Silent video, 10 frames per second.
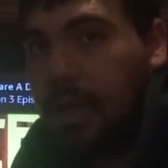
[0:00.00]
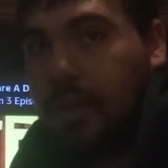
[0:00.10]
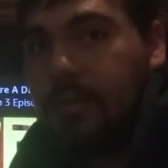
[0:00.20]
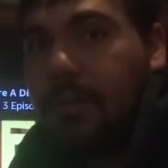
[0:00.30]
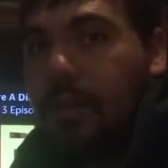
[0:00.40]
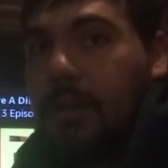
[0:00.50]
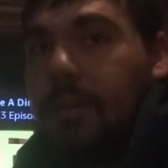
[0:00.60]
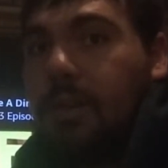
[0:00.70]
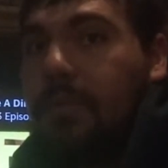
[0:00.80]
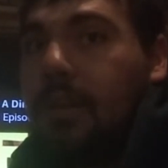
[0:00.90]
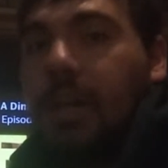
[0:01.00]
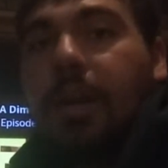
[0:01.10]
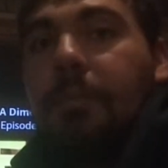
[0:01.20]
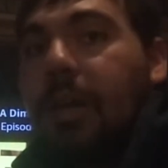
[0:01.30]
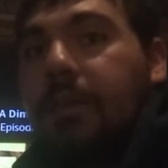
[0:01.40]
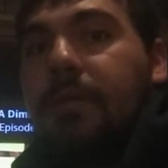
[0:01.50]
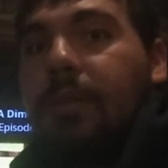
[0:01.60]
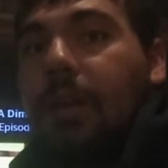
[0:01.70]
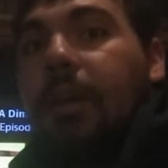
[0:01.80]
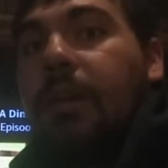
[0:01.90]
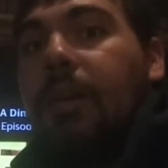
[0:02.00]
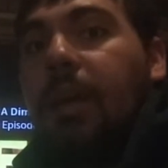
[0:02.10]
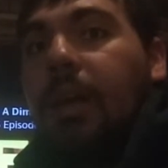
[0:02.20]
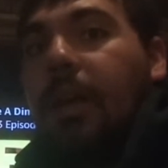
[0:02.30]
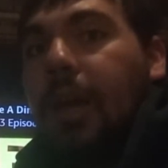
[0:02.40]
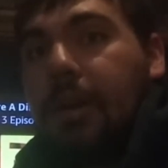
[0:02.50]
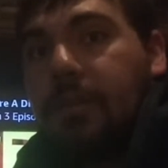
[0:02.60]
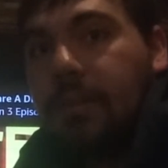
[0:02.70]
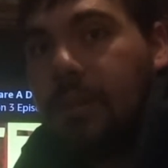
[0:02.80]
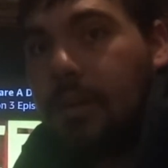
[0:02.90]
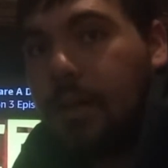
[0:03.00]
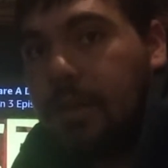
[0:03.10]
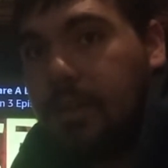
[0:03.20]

As Seen on TV. And I'm not saying As Seen on